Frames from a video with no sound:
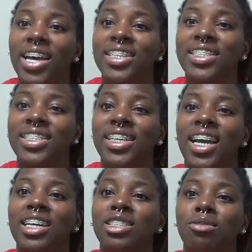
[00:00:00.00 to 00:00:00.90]
I'll see
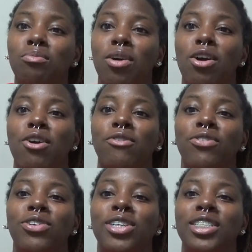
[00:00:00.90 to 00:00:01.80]
y'all tomorrow
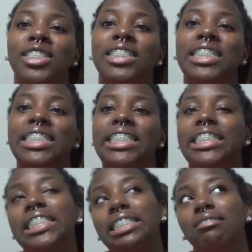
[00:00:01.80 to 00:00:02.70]
for
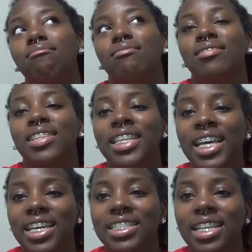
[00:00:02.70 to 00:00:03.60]
the
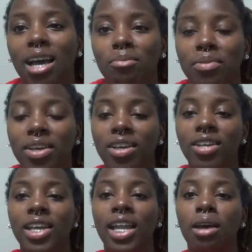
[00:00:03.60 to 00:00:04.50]
next topic.
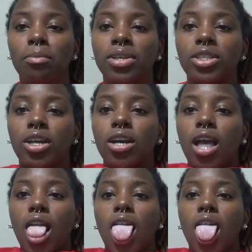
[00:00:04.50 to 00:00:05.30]
Y'all like my shirt?